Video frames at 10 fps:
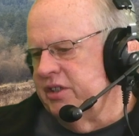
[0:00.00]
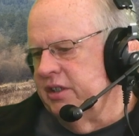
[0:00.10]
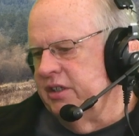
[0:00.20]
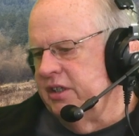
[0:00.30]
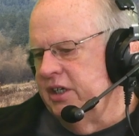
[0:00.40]
an
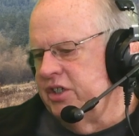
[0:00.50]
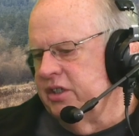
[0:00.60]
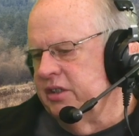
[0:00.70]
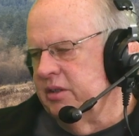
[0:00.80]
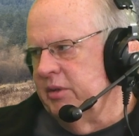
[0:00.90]

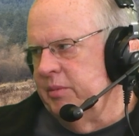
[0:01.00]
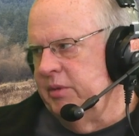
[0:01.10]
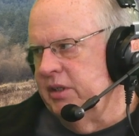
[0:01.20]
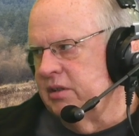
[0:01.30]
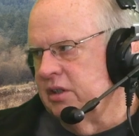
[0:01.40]
indication that
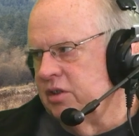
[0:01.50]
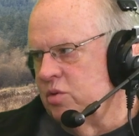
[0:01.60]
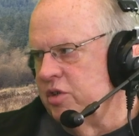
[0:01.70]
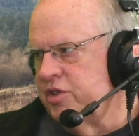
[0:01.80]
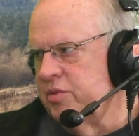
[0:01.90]
maybe a
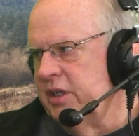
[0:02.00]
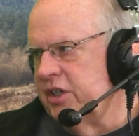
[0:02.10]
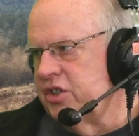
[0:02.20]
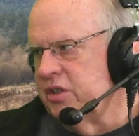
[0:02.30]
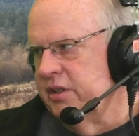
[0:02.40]
course would
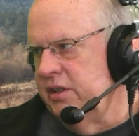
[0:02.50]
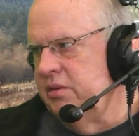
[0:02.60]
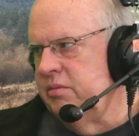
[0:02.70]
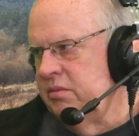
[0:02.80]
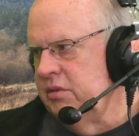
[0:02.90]

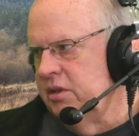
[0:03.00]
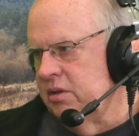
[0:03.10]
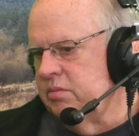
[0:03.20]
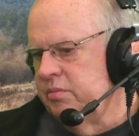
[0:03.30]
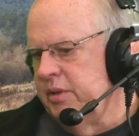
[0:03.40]
actually,
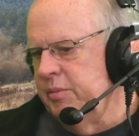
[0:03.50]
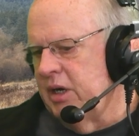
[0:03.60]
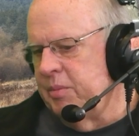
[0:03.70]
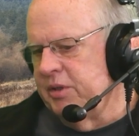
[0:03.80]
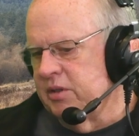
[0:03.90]
be
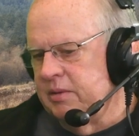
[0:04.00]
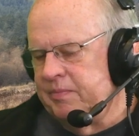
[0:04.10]
popular.